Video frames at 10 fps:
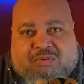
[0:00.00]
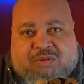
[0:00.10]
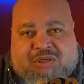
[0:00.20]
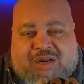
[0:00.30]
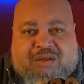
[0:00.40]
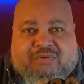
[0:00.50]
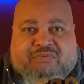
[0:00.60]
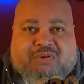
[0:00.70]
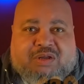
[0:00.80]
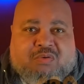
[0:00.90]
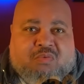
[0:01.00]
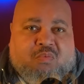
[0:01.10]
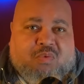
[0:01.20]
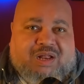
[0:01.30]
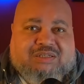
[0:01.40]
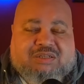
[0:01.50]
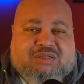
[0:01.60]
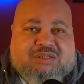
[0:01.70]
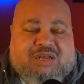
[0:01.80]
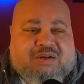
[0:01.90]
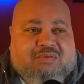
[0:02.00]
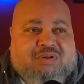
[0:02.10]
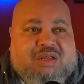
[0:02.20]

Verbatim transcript: telling a friend, watching the channel,